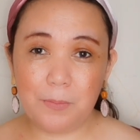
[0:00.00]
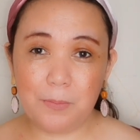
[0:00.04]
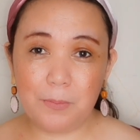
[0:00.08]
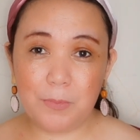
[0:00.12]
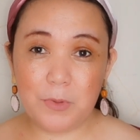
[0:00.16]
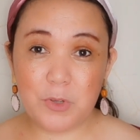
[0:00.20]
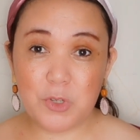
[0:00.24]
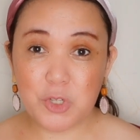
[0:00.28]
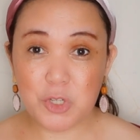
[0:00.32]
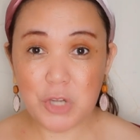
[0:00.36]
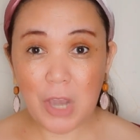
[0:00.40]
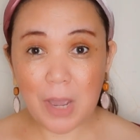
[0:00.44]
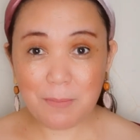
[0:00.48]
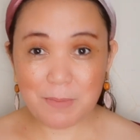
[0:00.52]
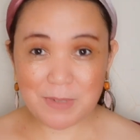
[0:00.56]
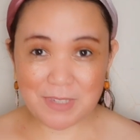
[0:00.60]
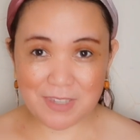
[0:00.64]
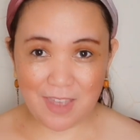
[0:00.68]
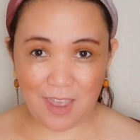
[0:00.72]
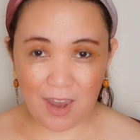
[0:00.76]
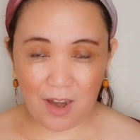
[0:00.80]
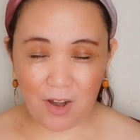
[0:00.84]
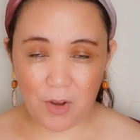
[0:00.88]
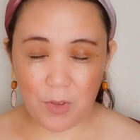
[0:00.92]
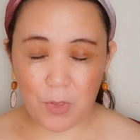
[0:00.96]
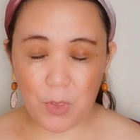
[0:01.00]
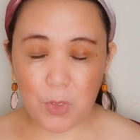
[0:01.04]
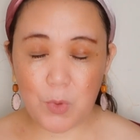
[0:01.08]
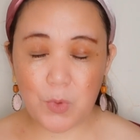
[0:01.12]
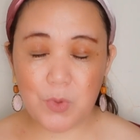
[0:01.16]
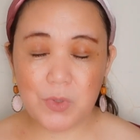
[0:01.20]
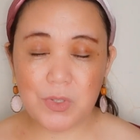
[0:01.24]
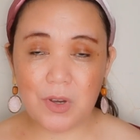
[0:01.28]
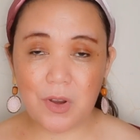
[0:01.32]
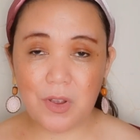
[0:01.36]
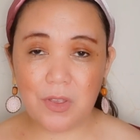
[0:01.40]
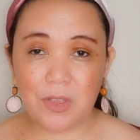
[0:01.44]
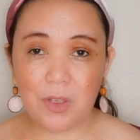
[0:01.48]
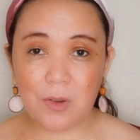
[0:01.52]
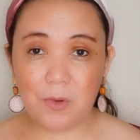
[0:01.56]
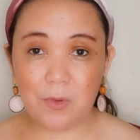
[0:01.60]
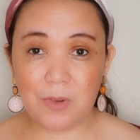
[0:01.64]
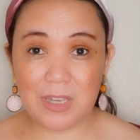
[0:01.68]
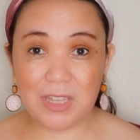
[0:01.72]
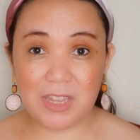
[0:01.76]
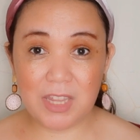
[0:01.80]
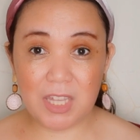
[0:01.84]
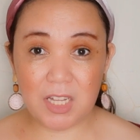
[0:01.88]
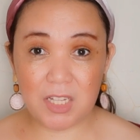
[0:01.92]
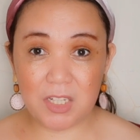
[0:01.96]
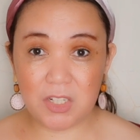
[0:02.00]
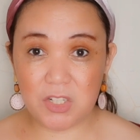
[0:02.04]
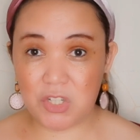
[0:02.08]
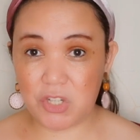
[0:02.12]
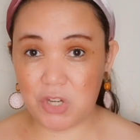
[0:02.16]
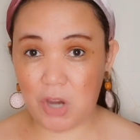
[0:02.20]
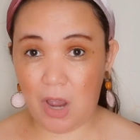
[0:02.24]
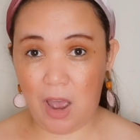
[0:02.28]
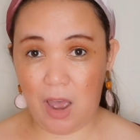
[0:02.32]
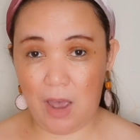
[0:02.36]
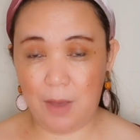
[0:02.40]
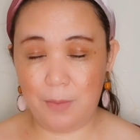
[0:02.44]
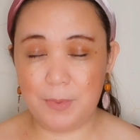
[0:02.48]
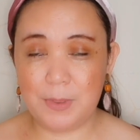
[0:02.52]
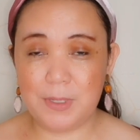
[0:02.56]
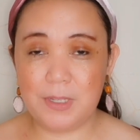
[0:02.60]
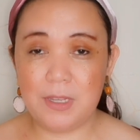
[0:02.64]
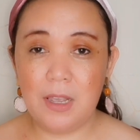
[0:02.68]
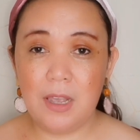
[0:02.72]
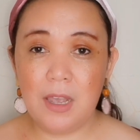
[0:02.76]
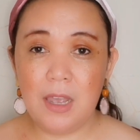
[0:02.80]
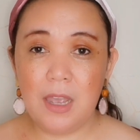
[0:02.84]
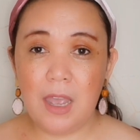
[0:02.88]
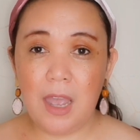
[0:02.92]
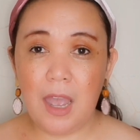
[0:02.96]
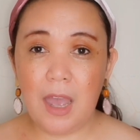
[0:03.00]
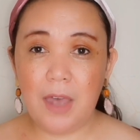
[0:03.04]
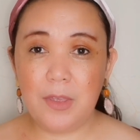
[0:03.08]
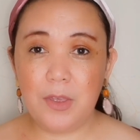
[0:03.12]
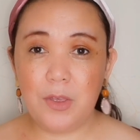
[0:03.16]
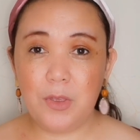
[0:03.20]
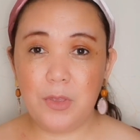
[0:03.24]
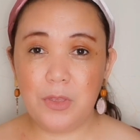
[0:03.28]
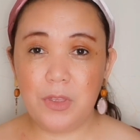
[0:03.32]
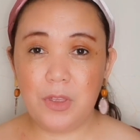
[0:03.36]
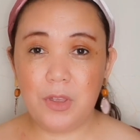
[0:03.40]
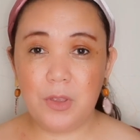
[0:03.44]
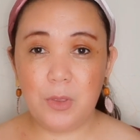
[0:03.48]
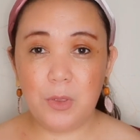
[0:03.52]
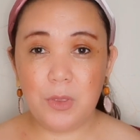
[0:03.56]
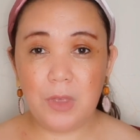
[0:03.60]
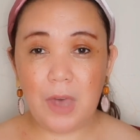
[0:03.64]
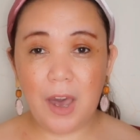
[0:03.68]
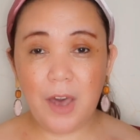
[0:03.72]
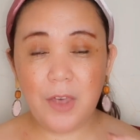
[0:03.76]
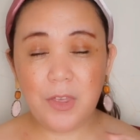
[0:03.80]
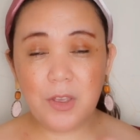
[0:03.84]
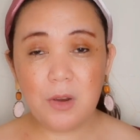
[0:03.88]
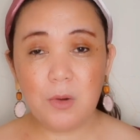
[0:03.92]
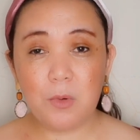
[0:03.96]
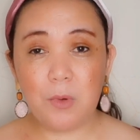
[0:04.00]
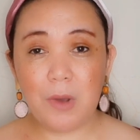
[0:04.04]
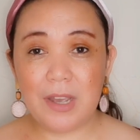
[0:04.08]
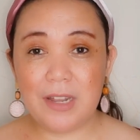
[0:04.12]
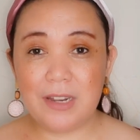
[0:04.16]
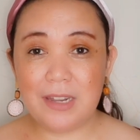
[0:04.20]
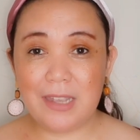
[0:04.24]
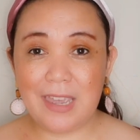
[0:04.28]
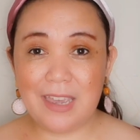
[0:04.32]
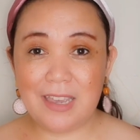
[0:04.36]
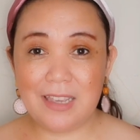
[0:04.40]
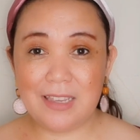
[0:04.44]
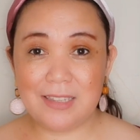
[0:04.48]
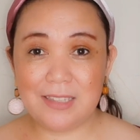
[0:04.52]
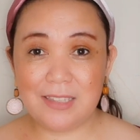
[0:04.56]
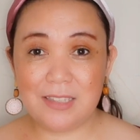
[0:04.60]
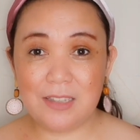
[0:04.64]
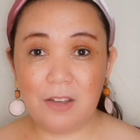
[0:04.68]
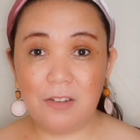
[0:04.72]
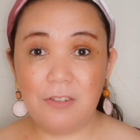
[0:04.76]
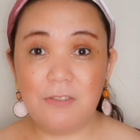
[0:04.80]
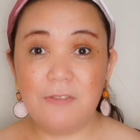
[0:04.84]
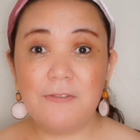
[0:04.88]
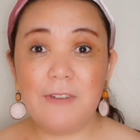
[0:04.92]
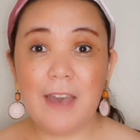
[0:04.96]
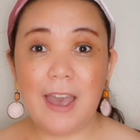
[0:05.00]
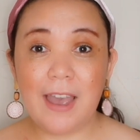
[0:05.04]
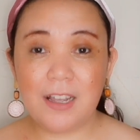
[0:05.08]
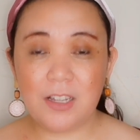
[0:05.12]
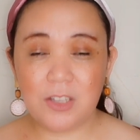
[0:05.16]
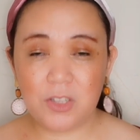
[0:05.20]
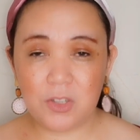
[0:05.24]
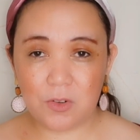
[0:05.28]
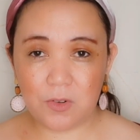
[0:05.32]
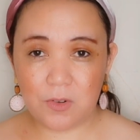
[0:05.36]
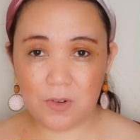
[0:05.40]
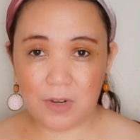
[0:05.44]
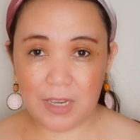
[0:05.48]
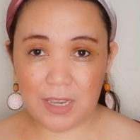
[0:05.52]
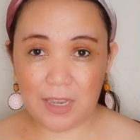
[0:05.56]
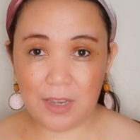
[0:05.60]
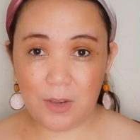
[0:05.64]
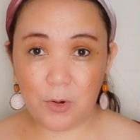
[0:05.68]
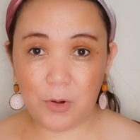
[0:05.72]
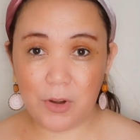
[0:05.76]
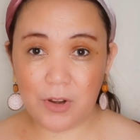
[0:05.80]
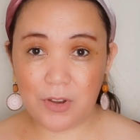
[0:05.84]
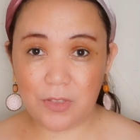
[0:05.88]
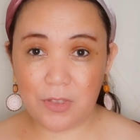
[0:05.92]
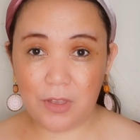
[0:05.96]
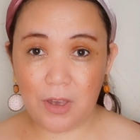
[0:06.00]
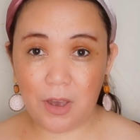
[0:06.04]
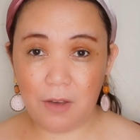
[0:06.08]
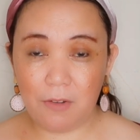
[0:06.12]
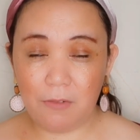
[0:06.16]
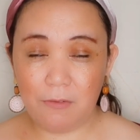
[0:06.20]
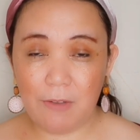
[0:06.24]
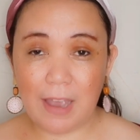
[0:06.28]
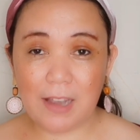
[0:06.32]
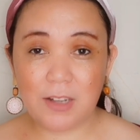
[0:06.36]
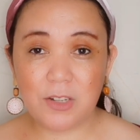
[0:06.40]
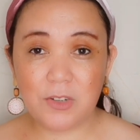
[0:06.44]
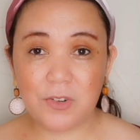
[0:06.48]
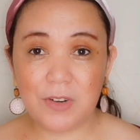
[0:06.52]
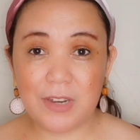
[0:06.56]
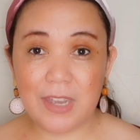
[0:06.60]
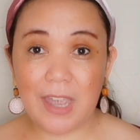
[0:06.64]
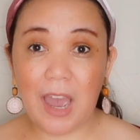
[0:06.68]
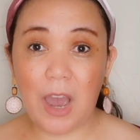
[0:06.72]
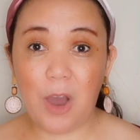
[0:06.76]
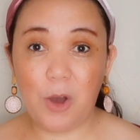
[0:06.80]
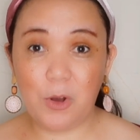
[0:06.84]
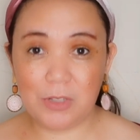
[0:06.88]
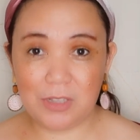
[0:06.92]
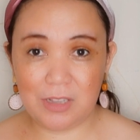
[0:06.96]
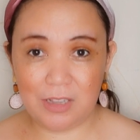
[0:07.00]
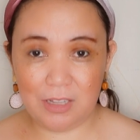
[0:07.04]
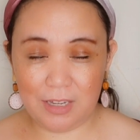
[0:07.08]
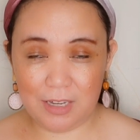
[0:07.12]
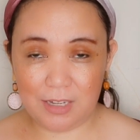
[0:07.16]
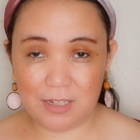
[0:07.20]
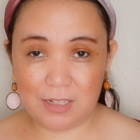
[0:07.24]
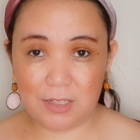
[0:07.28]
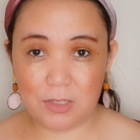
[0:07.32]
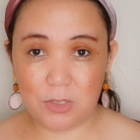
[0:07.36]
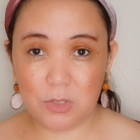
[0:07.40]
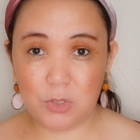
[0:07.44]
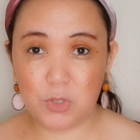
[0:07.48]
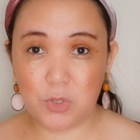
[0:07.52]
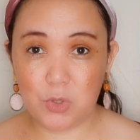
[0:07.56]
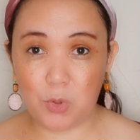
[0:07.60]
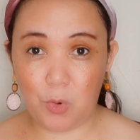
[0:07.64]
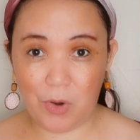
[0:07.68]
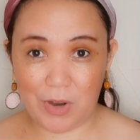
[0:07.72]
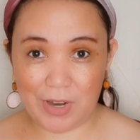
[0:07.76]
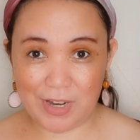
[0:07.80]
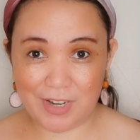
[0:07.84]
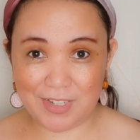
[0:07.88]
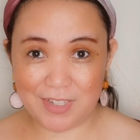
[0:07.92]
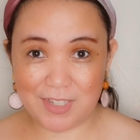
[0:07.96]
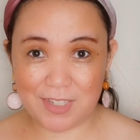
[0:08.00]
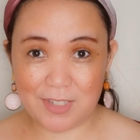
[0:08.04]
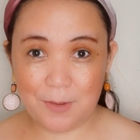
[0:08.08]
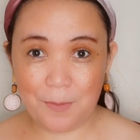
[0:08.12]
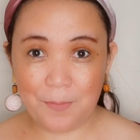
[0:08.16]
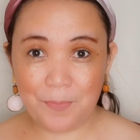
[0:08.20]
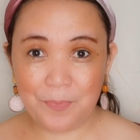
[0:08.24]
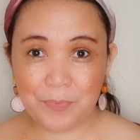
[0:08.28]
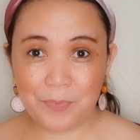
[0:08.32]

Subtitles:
the shops there. Those are the retail shops. And then the other one is the factory or the factory outlet stores.